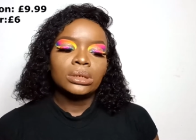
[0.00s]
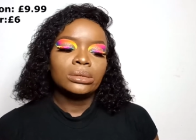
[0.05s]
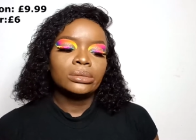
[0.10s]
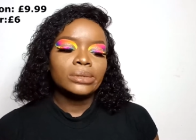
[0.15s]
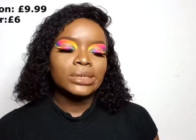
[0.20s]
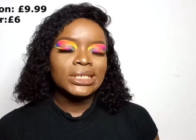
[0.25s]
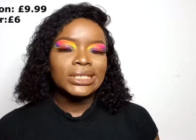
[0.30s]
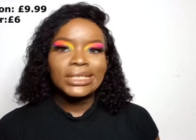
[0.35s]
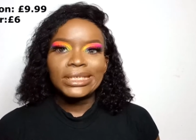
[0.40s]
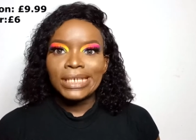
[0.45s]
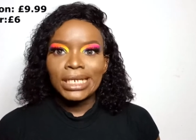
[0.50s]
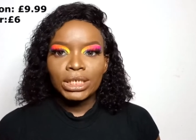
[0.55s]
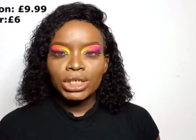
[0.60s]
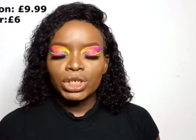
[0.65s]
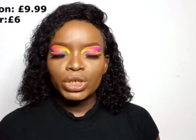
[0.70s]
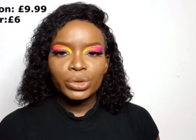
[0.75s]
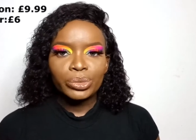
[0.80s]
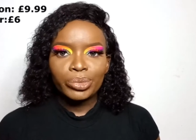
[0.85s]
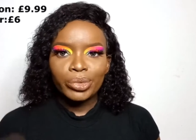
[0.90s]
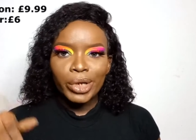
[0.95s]

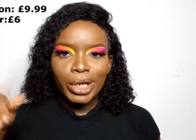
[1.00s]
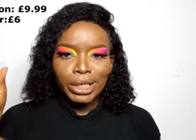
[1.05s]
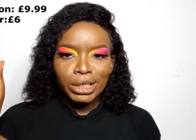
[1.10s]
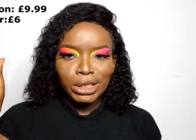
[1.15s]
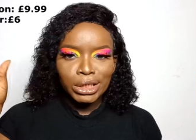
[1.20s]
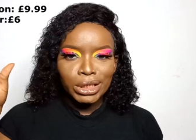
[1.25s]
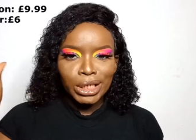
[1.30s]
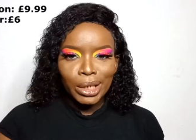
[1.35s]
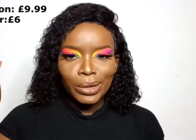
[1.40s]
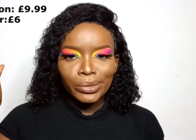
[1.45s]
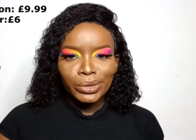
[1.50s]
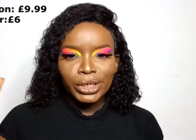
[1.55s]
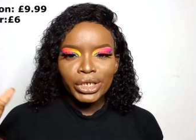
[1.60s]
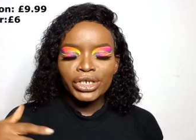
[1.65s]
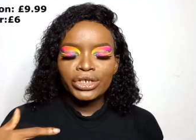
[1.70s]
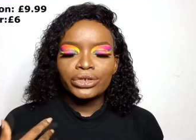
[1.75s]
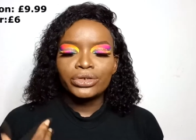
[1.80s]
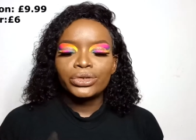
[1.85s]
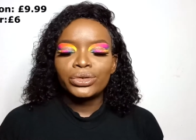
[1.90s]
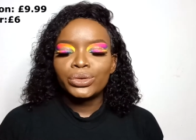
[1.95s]
international price down
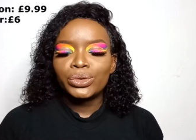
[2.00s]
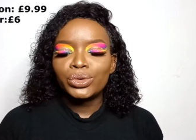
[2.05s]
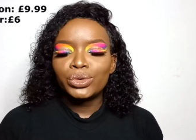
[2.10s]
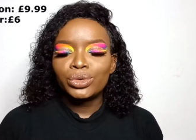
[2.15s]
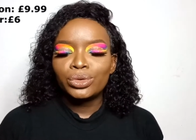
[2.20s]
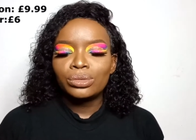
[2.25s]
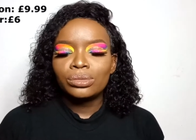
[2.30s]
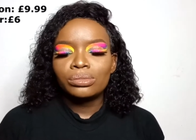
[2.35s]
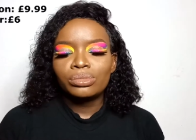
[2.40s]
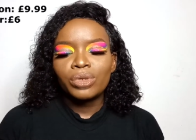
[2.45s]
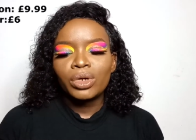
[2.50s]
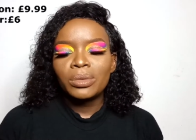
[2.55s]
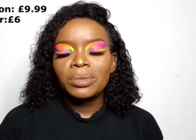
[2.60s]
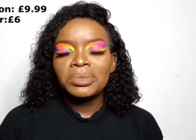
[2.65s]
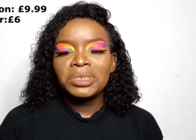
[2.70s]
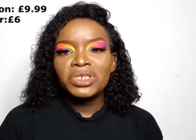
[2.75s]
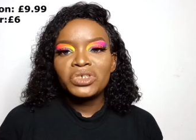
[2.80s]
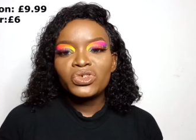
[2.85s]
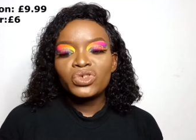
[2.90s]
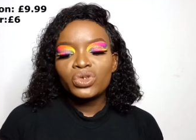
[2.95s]
here, so
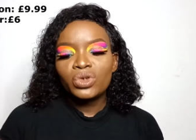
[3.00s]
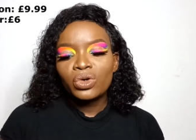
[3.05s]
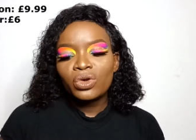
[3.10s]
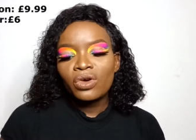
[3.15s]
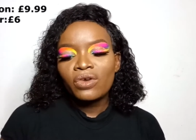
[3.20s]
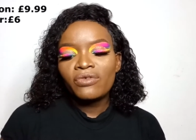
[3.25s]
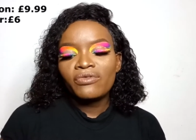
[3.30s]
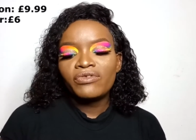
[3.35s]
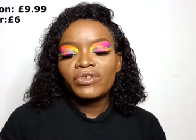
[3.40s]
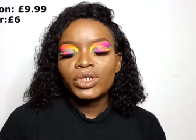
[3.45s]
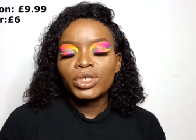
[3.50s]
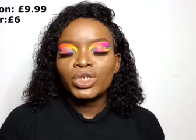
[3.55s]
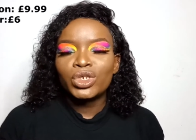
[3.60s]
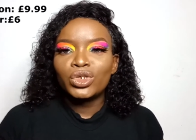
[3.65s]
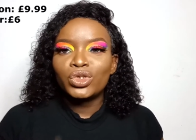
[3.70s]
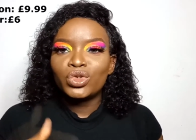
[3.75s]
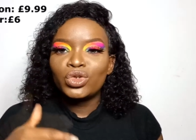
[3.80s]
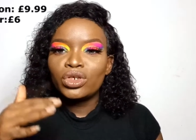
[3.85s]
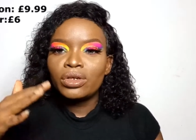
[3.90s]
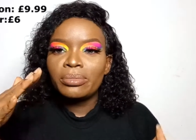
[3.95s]
probably do your
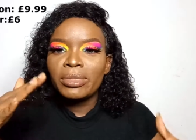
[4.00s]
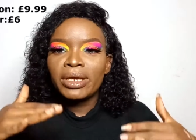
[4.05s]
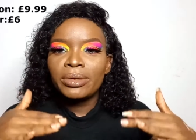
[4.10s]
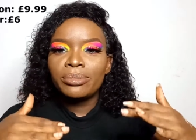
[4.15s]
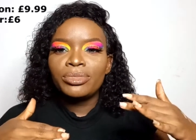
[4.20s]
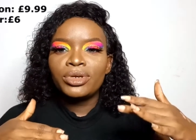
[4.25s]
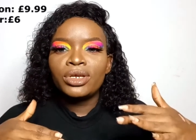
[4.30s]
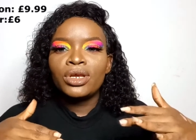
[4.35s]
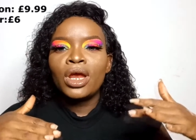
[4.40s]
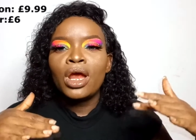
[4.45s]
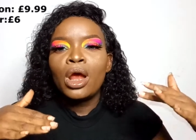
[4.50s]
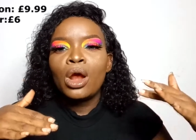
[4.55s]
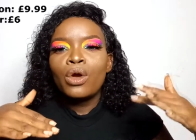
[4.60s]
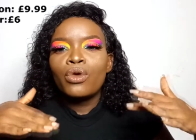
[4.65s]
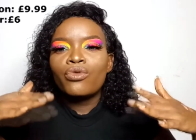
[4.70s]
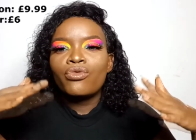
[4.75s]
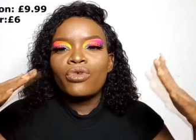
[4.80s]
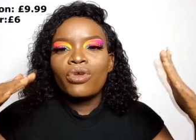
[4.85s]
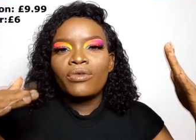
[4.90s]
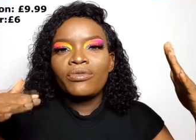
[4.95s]
conversion, so it might be
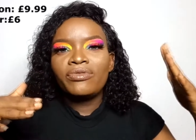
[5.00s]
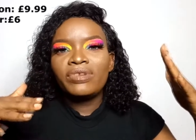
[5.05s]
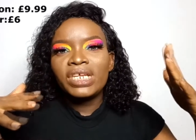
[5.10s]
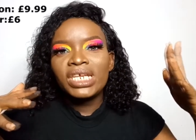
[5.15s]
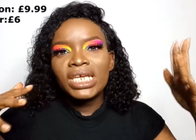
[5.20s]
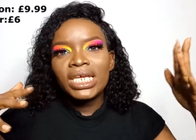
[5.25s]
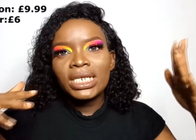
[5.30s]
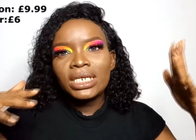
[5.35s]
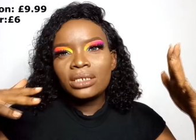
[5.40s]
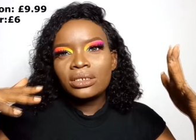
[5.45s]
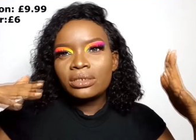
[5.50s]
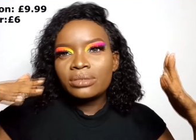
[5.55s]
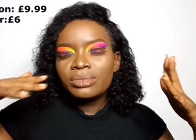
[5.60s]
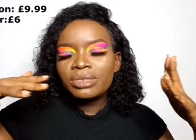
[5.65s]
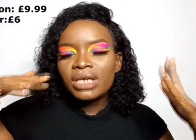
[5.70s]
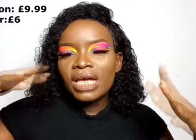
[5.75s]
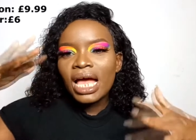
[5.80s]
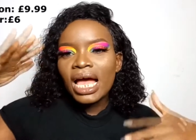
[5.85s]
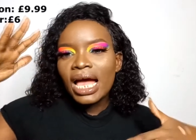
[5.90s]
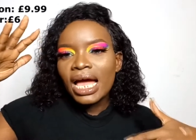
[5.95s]
roughly a little
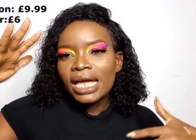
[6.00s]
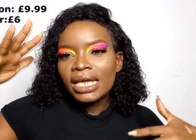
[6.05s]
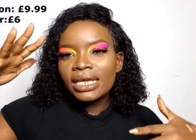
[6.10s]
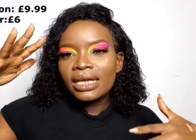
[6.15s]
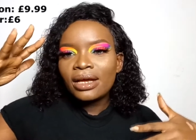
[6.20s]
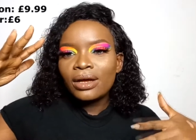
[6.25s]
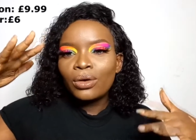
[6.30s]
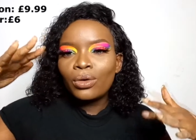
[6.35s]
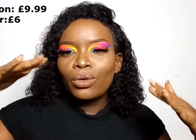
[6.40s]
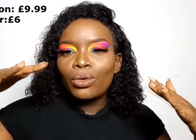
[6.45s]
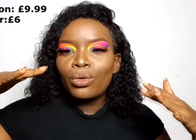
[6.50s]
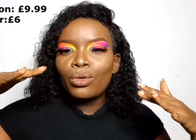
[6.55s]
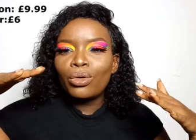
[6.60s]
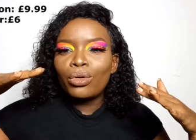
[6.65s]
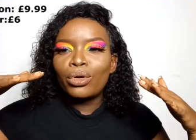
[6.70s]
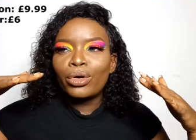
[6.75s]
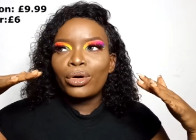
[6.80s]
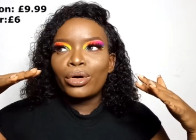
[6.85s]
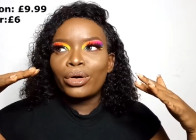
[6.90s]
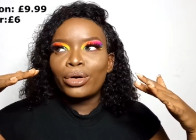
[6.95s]
bit higher
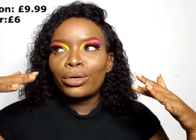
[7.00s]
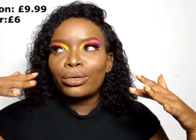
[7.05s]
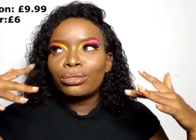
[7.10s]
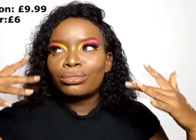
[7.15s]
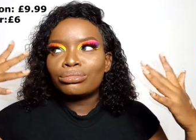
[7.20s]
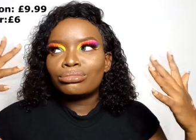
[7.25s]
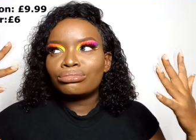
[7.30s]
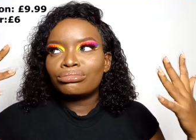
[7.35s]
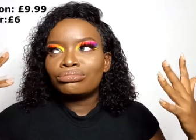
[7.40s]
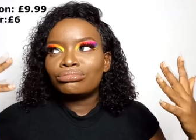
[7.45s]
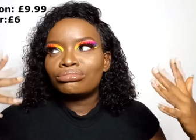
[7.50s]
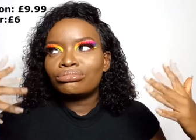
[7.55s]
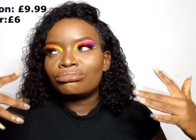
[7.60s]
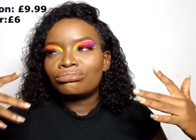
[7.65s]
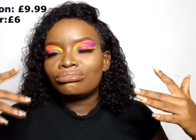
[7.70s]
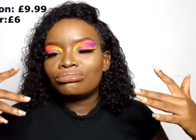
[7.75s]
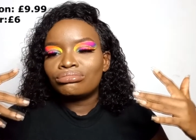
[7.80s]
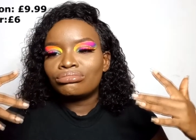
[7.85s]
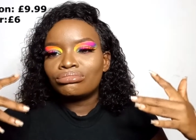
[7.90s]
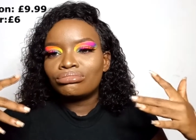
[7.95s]
or
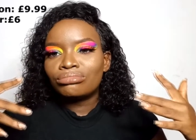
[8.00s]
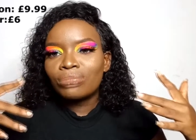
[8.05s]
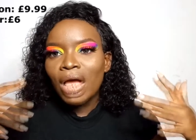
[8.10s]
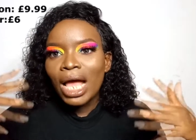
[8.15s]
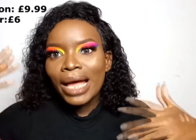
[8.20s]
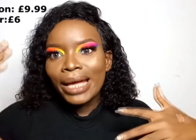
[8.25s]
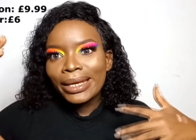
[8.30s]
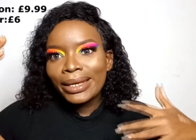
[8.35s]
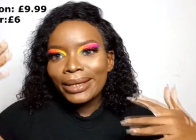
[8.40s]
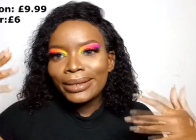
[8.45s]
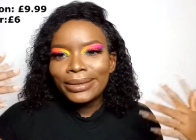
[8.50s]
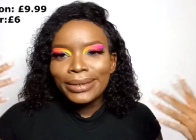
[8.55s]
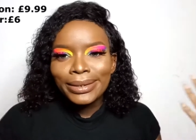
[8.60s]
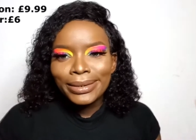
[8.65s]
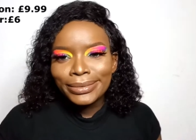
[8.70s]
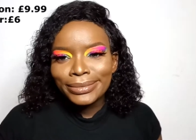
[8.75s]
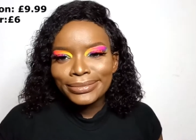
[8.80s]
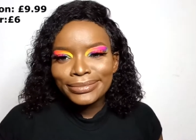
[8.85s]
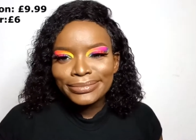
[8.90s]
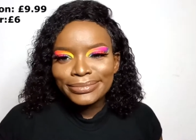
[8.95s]
higher
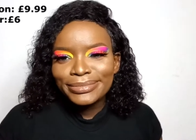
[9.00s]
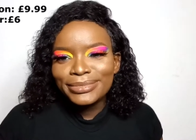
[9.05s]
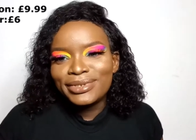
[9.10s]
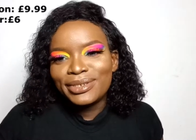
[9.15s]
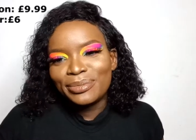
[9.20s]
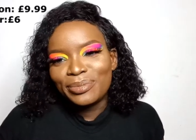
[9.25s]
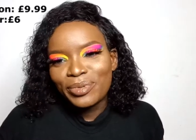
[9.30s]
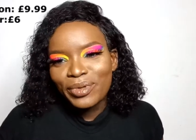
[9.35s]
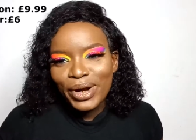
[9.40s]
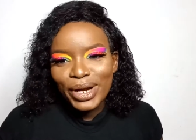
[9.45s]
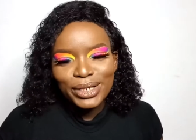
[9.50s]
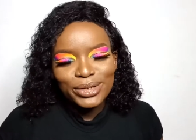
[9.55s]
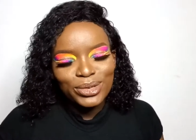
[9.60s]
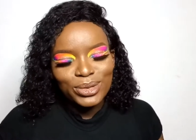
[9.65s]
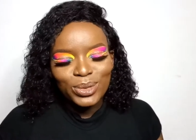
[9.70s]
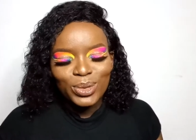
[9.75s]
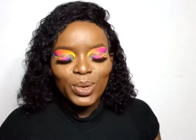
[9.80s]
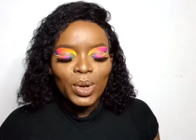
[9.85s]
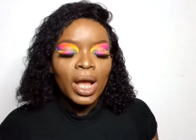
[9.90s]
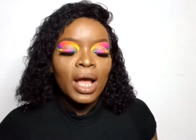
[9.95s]
than the price.
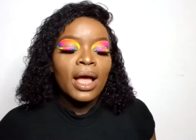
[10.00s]
So